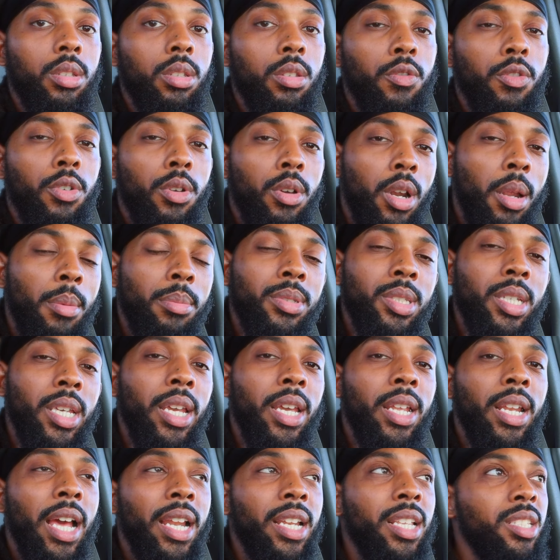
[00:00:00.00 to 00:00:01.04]
Feel what I'm
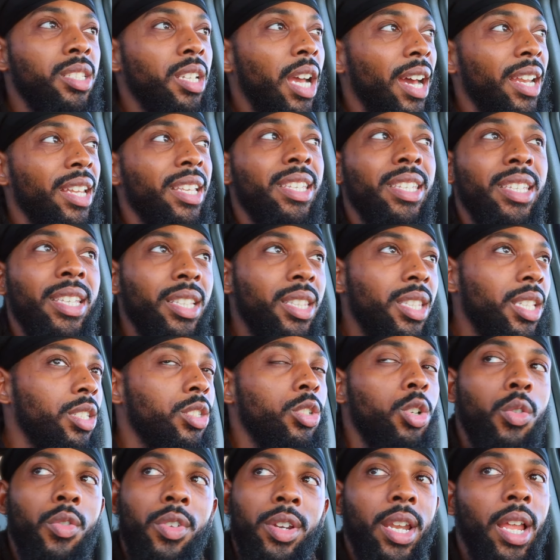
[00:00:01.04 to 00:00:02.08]
saying? I didn't get
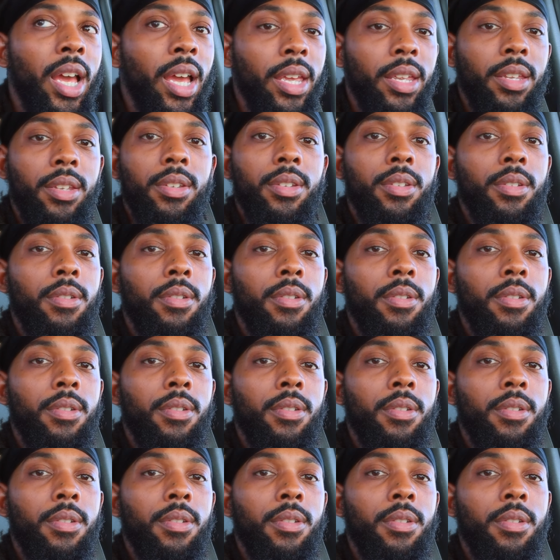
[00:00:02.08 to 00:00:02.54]
this overnight.